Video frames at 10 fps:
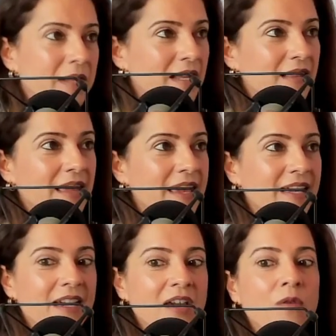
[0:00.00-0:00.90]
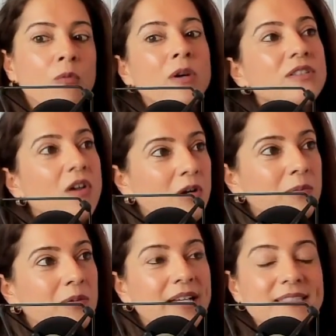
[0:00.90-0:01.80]
a minute, like, where's our
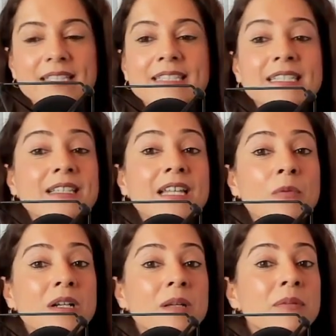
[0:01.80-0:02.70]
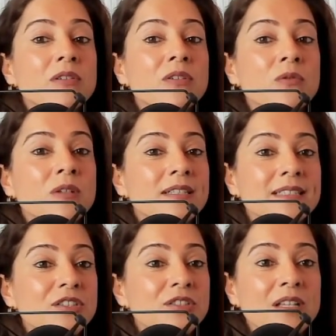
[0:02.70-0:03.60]
place? The idea that I wanted to build an
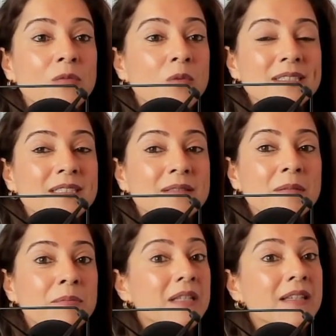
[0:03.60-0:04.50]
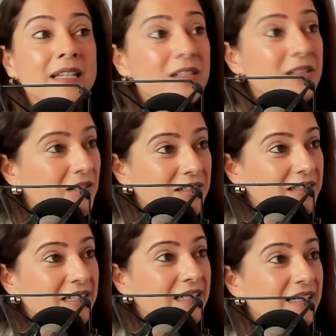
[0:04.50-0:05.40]
organization that wasn't political,
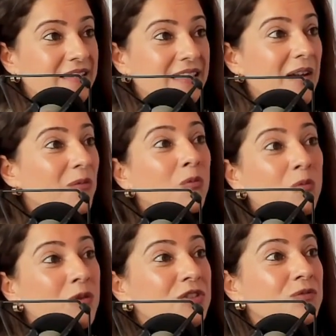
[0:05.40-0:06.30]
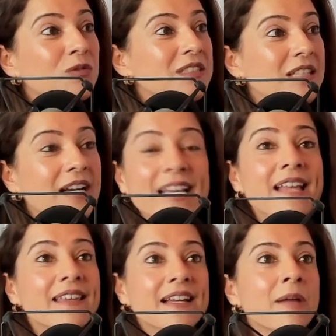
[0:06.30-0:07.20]
right. That I was
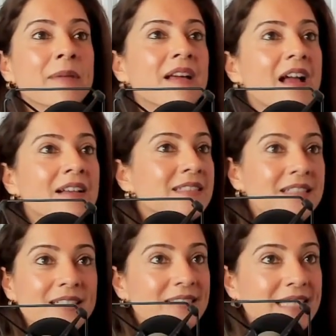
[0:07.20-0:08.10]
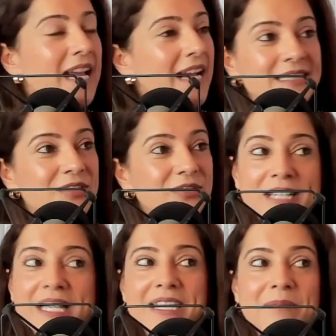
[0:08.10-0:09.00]
again, like, to this day, I still
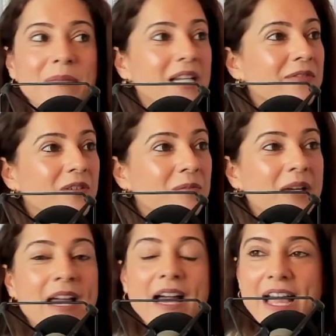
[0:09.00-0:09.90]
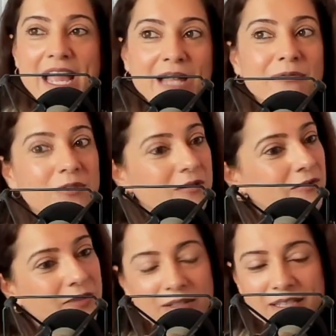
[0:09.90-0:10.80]
can't get money from a handful
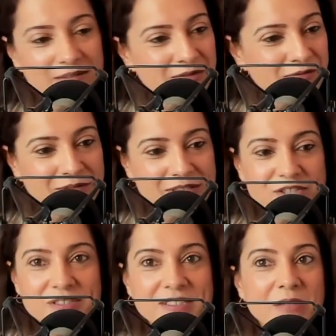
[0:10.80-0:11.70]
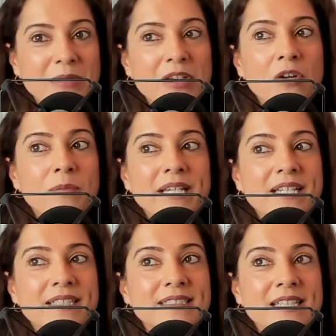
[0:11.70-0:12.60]
of foundations that we know
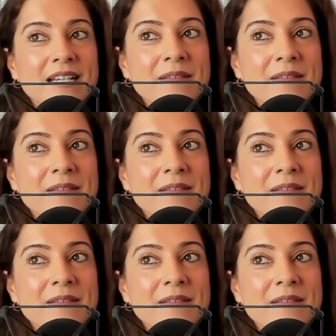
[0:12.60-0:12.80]
because